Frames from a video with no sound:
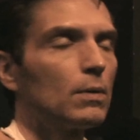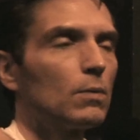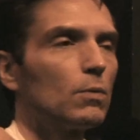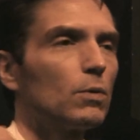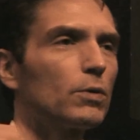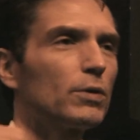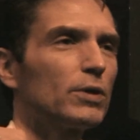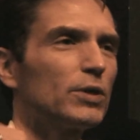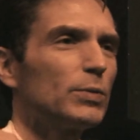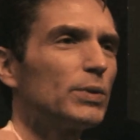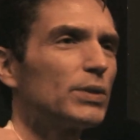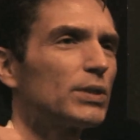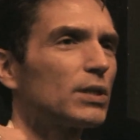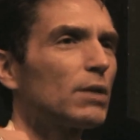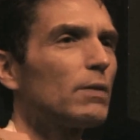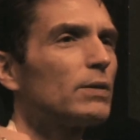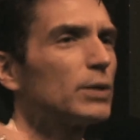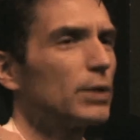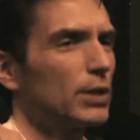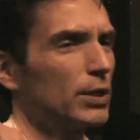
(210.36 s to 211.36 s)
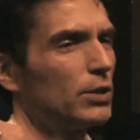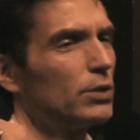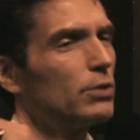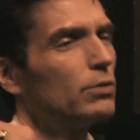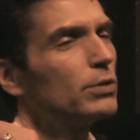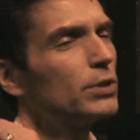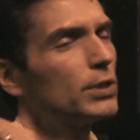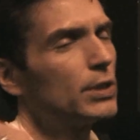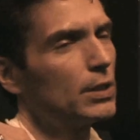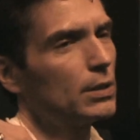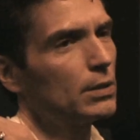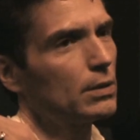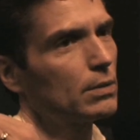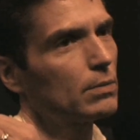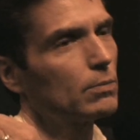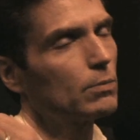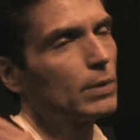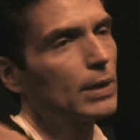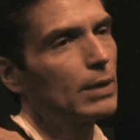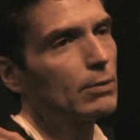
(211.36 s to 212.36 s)
Well, Christmas has always been a huge deal
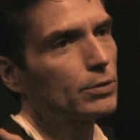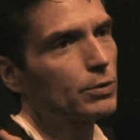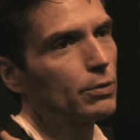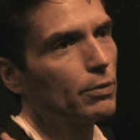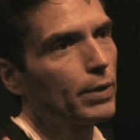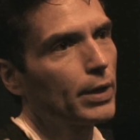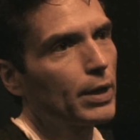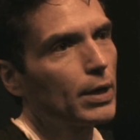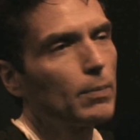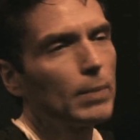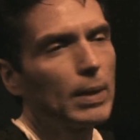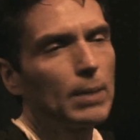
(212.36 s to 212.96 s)
when I was growing up.